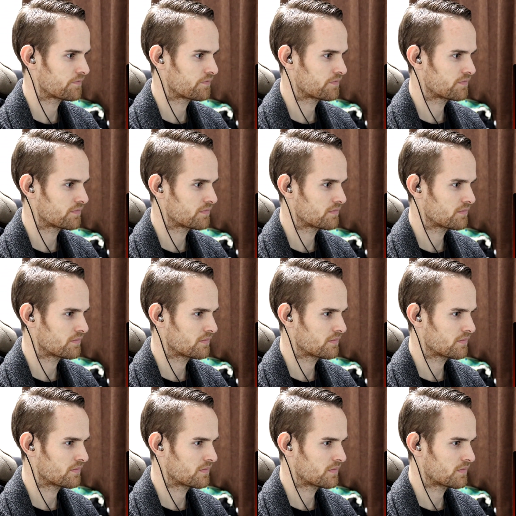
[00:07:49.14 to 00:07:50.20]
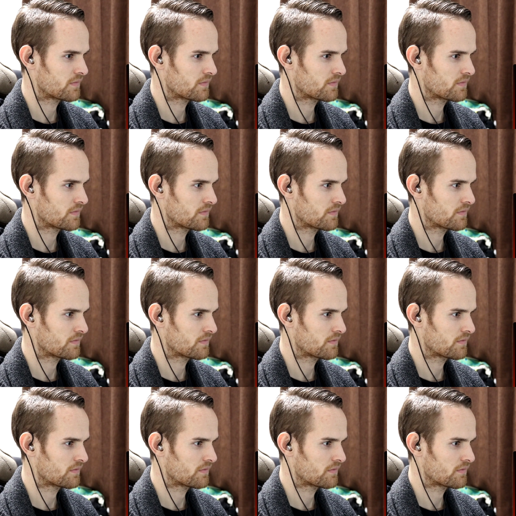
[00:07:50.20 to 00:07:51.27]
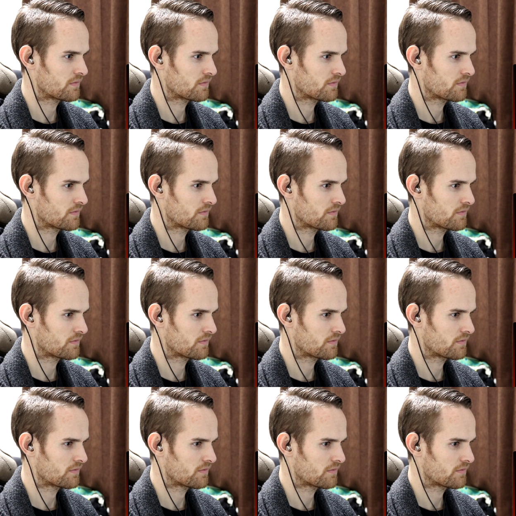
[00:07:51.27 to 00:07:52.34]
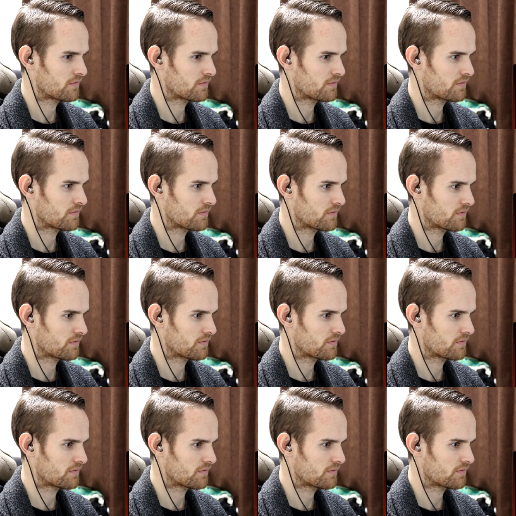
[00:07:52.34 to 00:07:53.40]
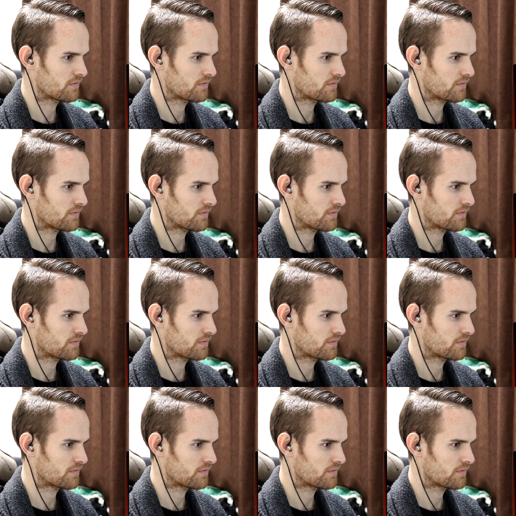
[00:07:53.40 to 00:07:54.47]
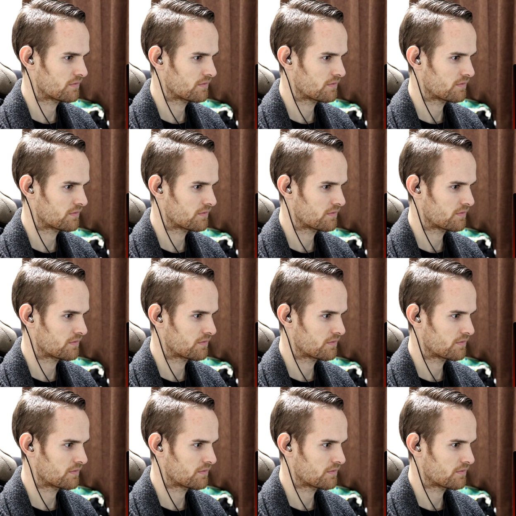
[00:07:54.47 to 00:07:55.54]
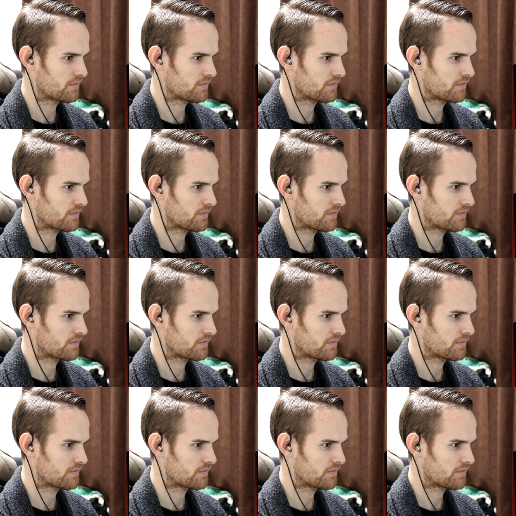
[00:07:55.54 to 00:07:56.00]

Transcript: [no speech]